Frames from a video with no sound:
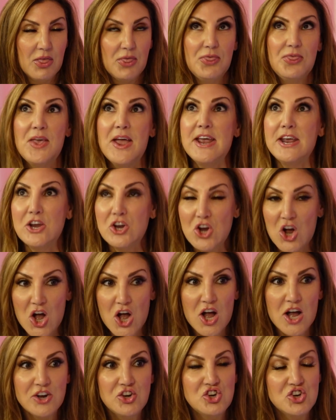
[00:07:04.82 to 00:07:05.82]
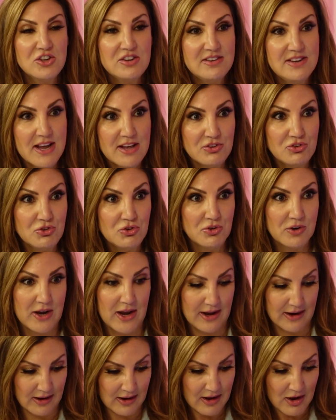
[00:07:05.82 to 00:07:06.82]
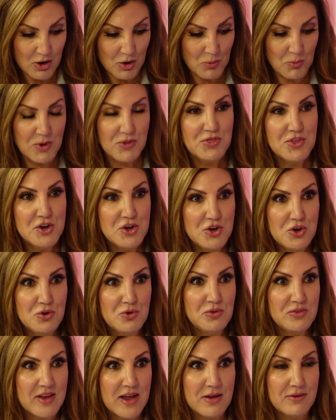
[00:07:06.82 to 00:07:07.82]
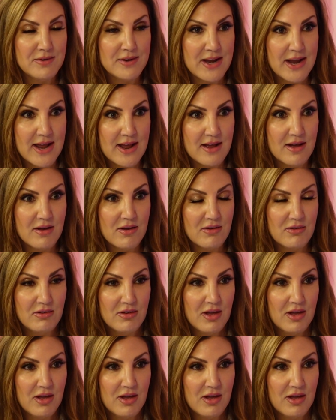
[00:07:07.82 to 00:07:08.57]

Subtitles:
Thank God, just yesterday. With the news out now.